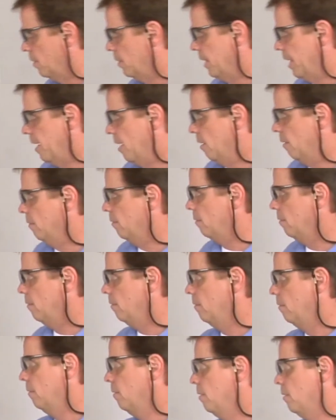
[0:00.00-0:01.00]
Now,
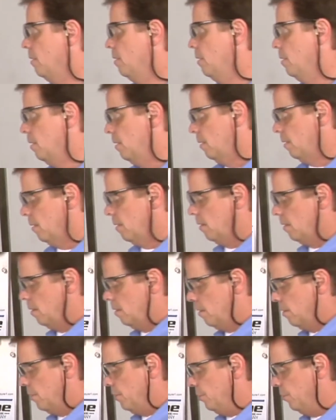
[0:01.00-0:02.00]

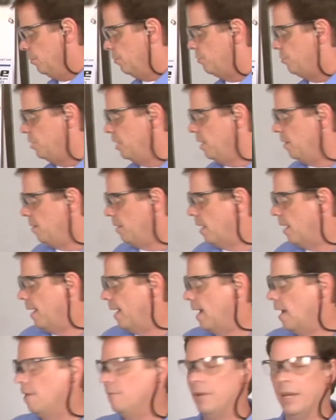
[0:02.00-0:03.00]
you'll see that I
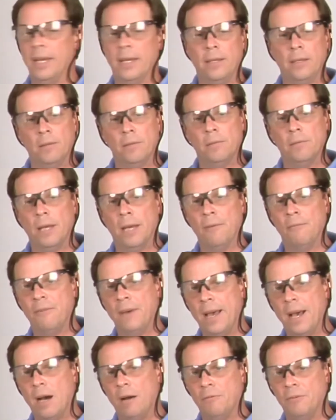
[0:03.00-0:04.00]
have a, a
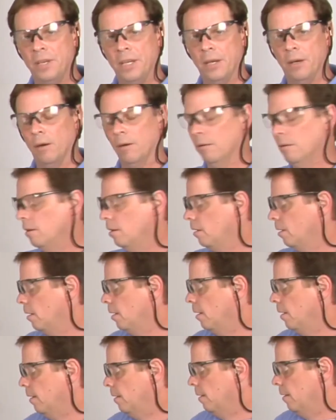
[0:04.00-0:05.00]
valve here.
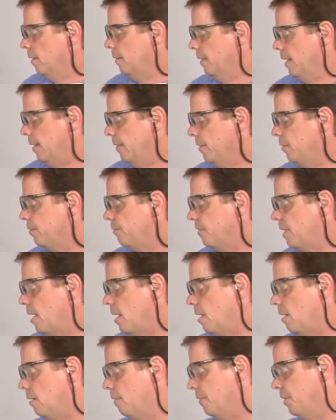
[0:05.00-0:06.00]
Now this
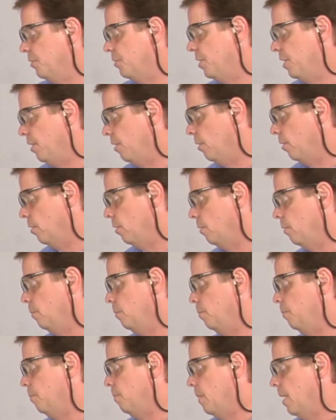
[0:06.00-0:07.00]
valve is
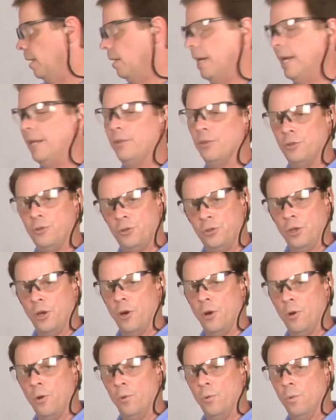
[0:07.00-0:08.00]
here, I like to
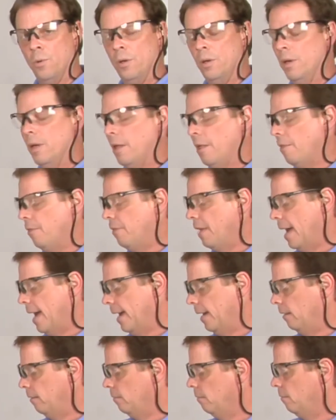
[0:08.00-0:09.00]
show
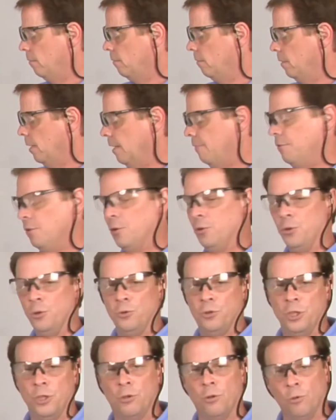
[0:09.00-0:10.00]
that if you're
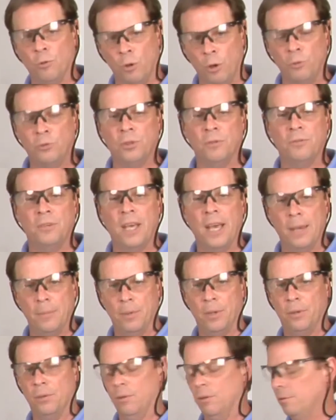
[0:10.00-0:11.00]
using corrosive
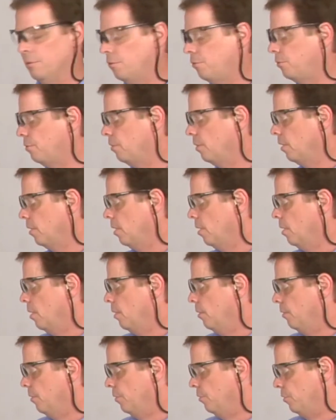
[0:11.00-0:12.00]
chemicals,
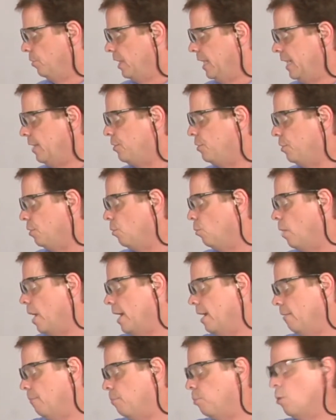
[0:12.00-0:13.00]
there's an easier
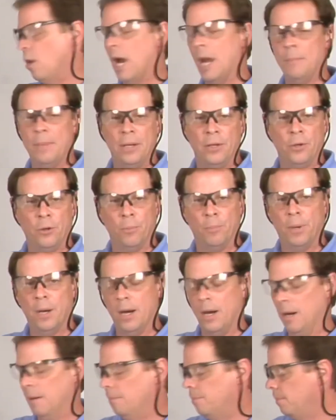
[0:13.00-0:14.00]
way of priming your
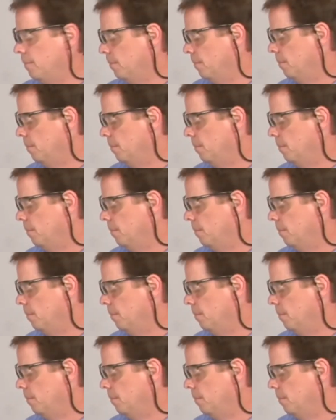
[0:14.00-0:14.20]
pump.